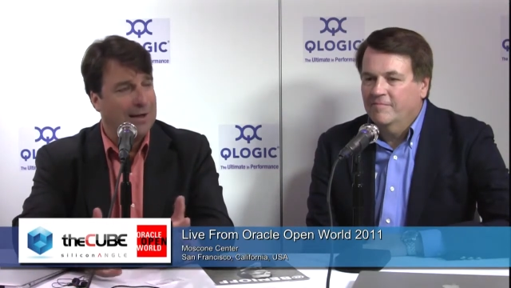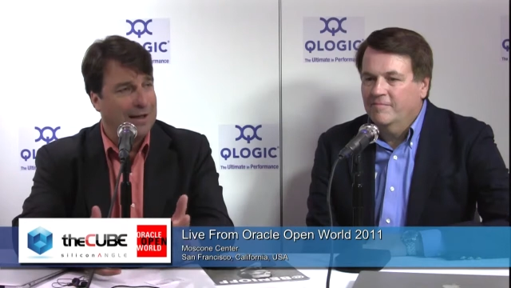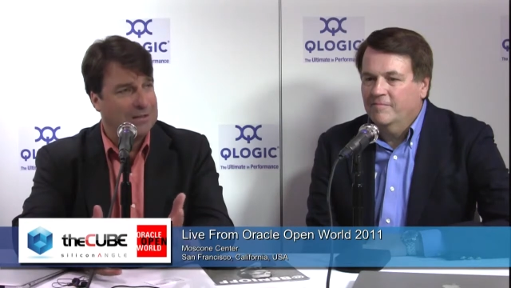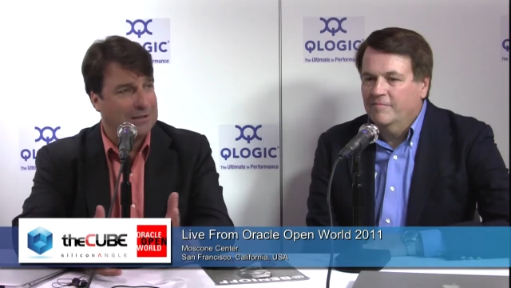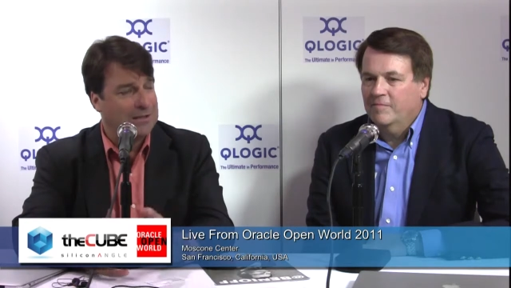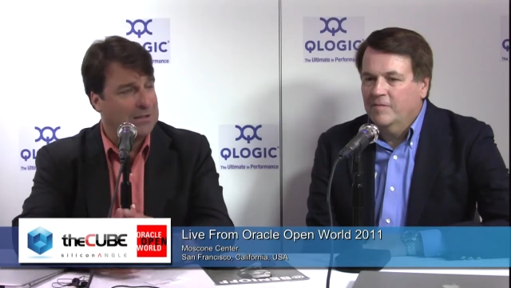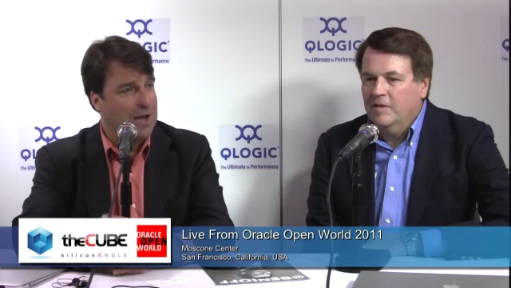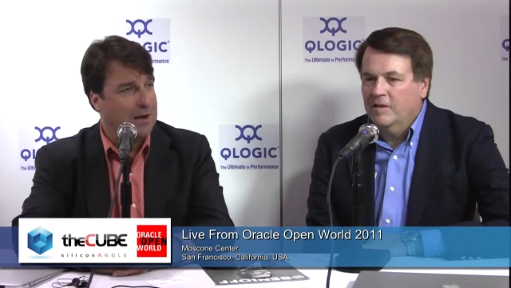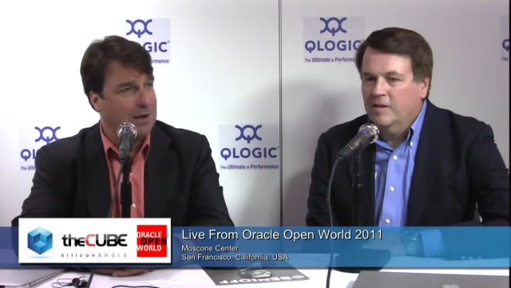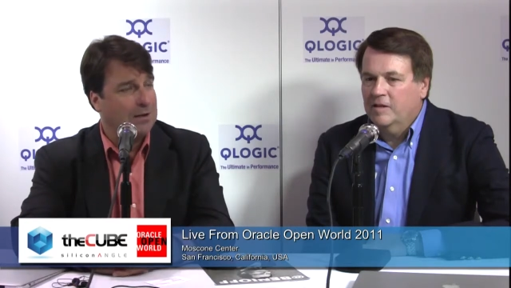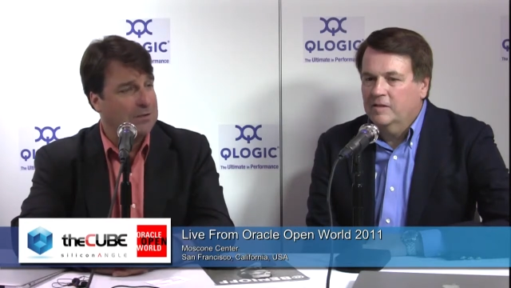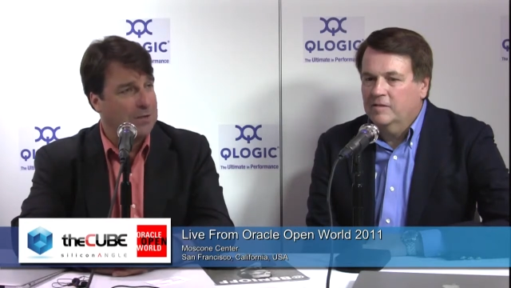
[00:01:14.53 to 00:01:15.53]
Speaker 1: has since gone
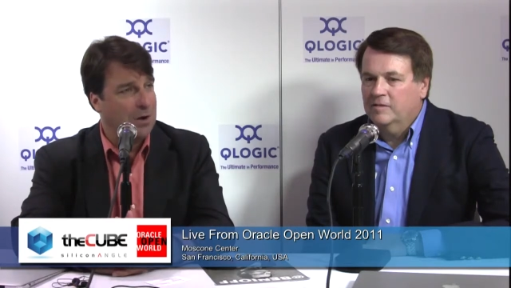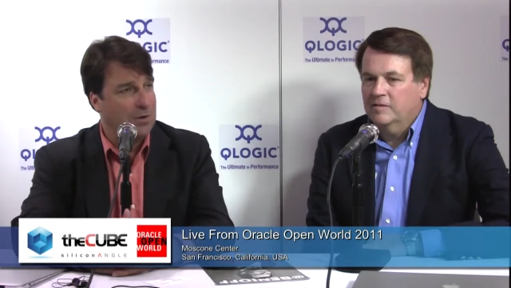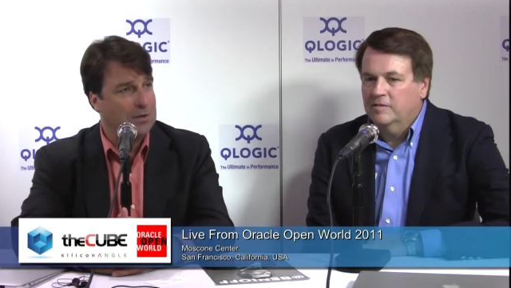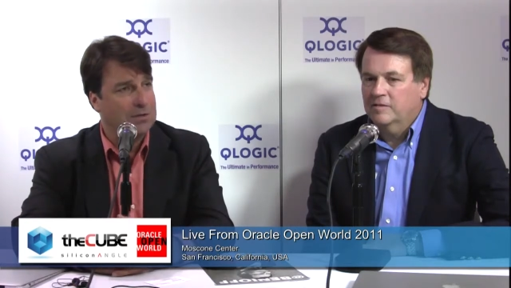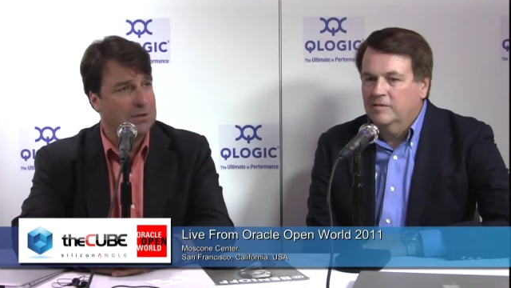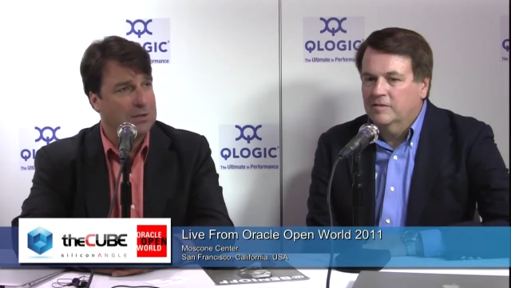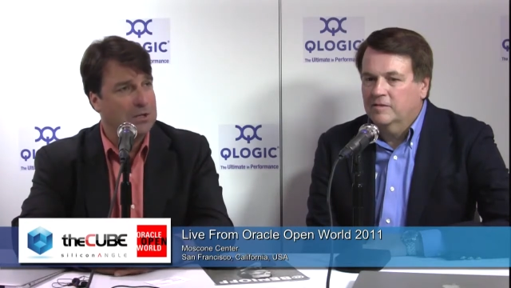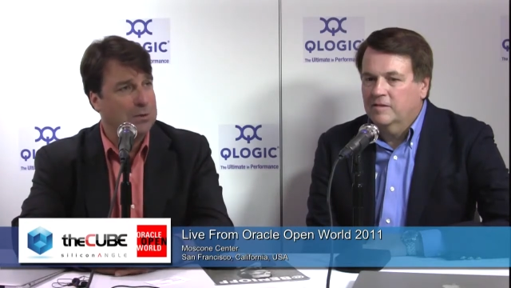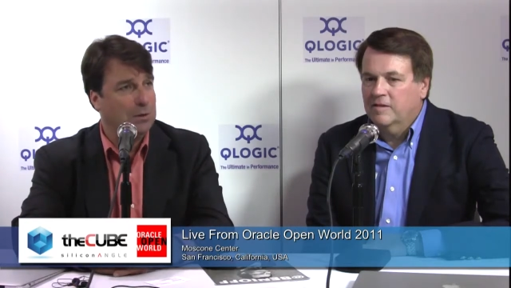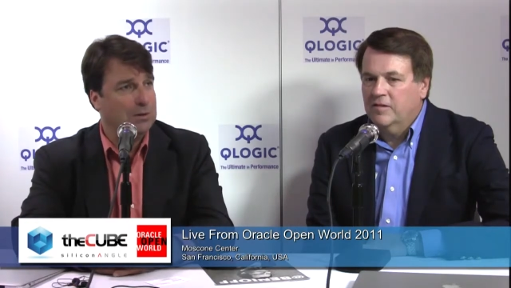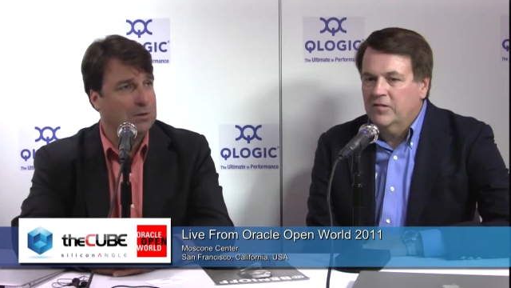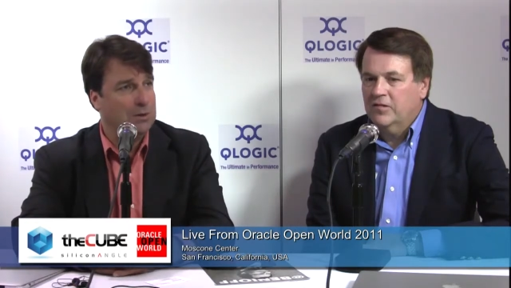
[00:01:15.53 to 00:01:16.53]
on, on his own, is
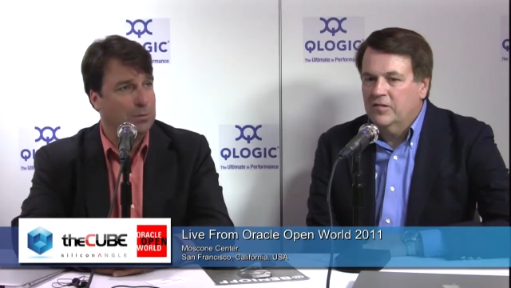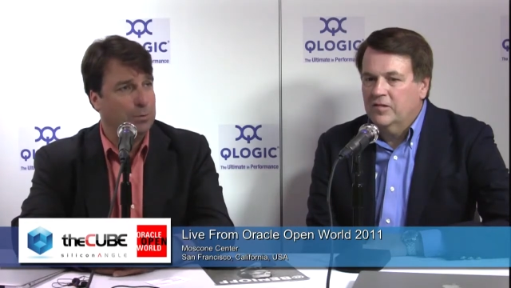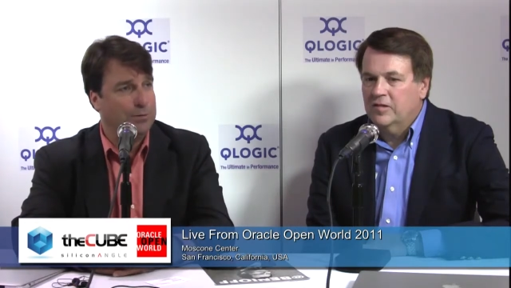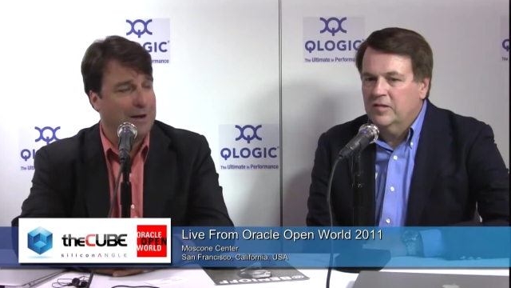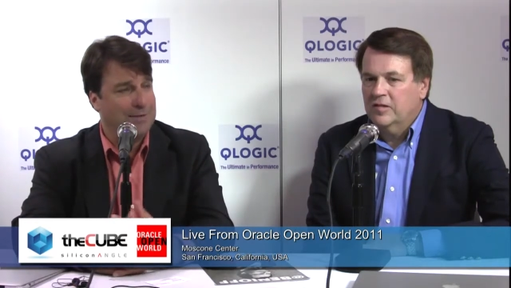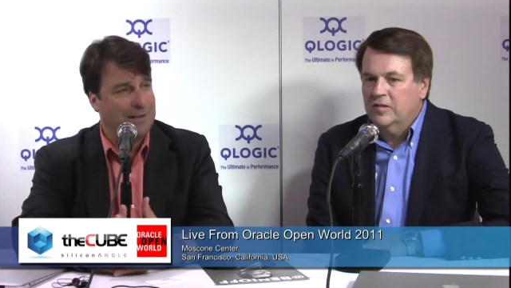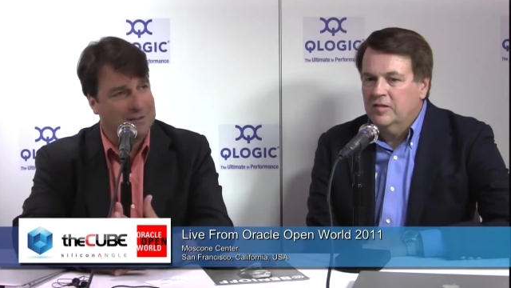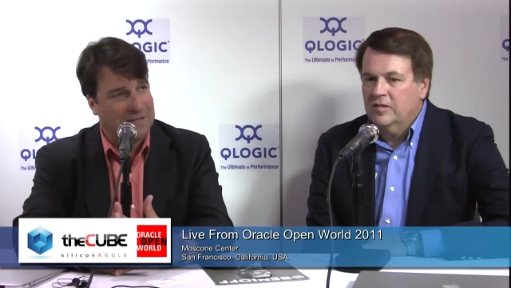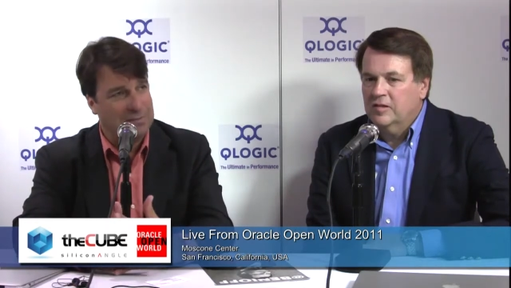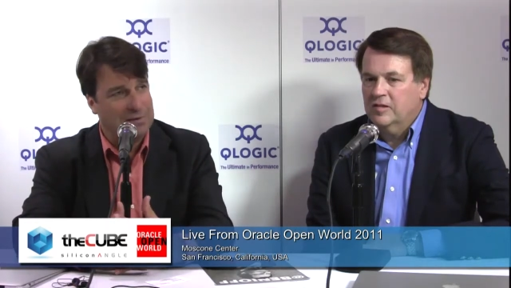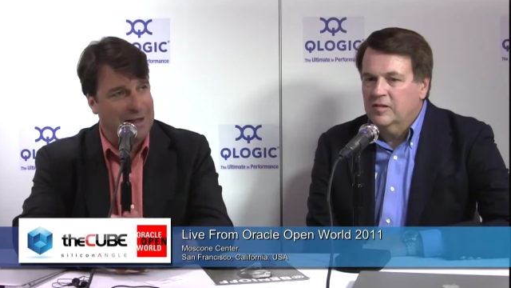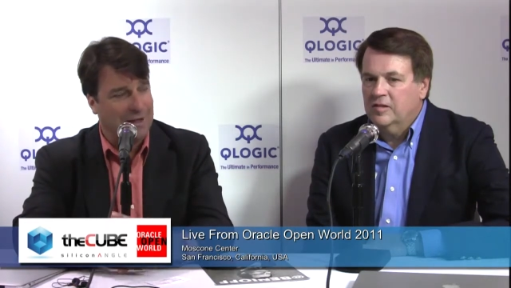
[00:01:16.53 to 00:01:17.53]
continuing to provide that
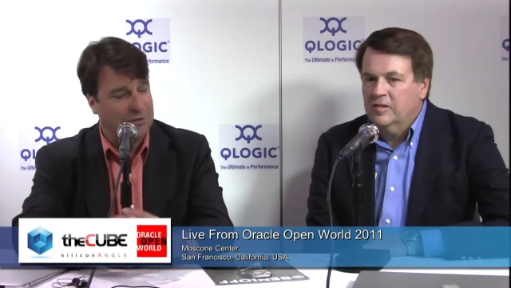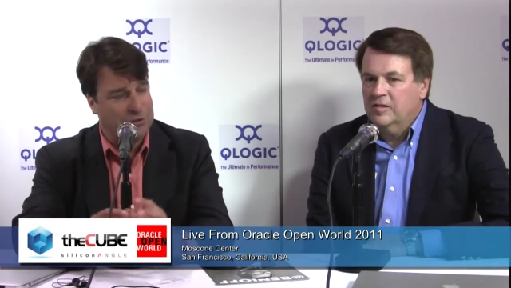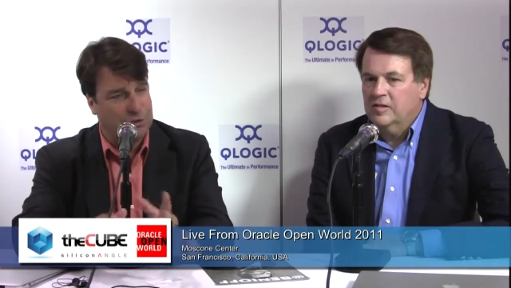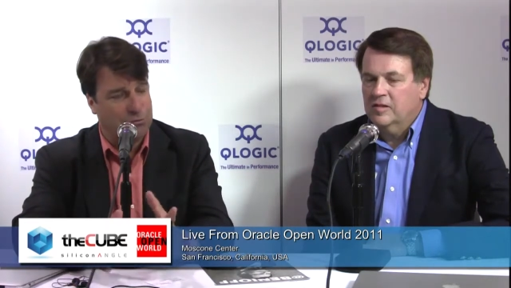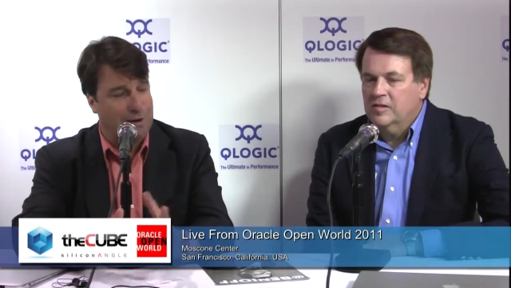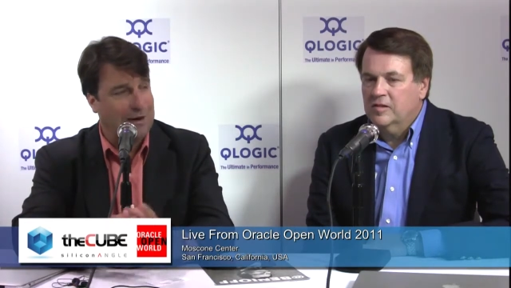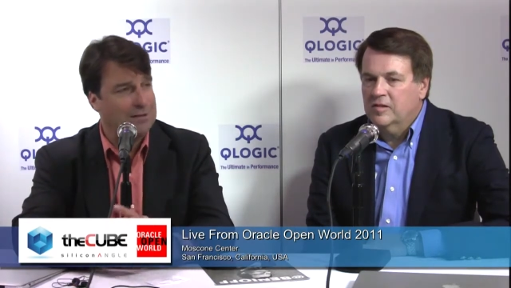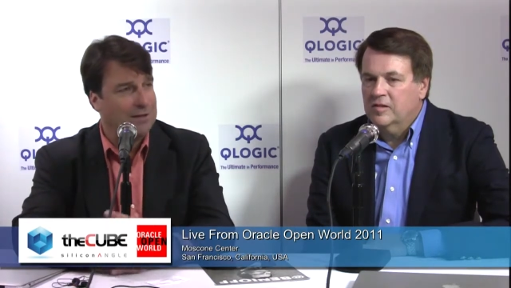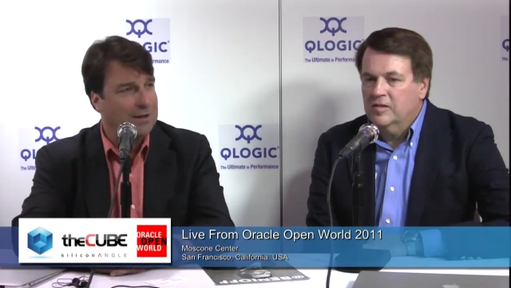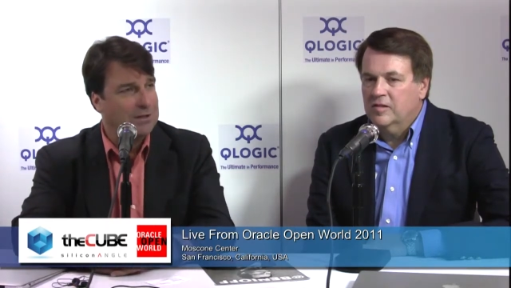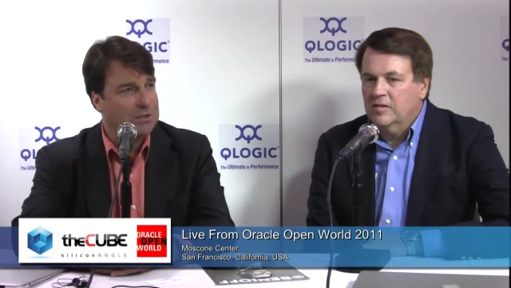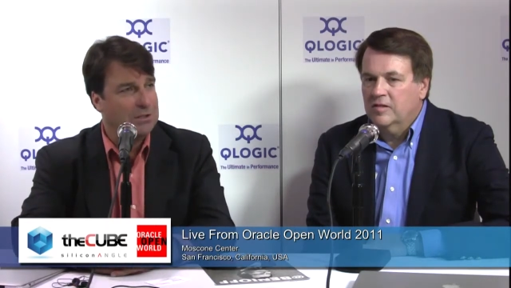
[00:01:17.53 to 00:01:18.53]
same analysis direct
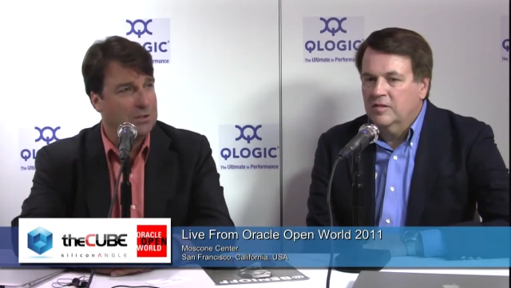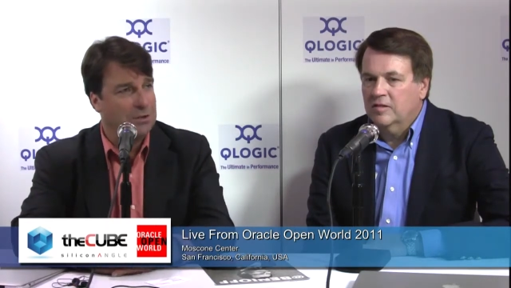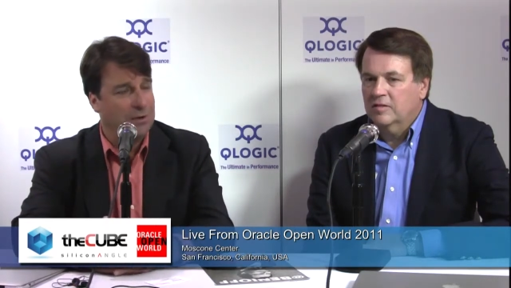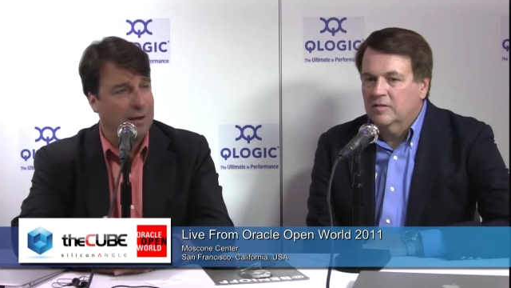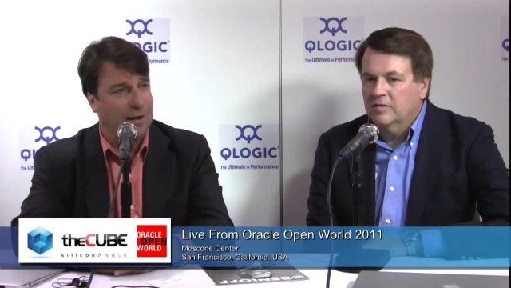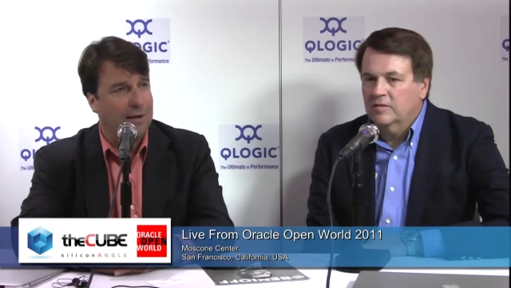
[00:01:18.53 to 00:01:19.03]
to, uh,